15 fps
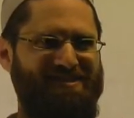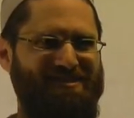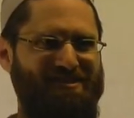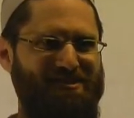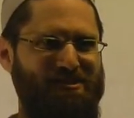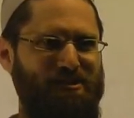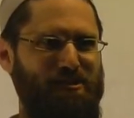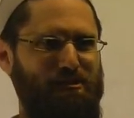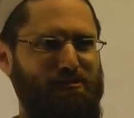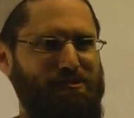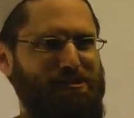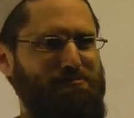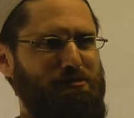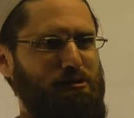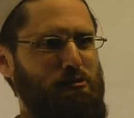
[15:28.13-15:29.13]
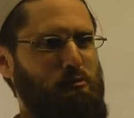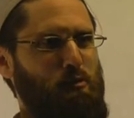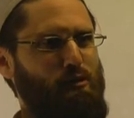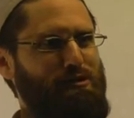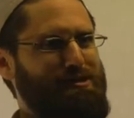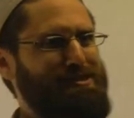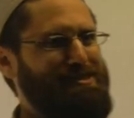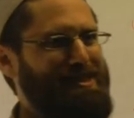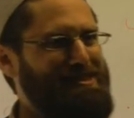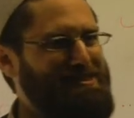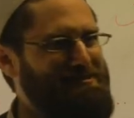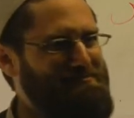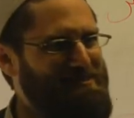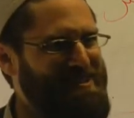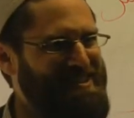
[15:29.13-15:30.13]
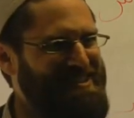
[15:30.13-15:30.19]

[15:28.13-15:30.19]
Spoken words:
Sonia, it seems like you want to say something.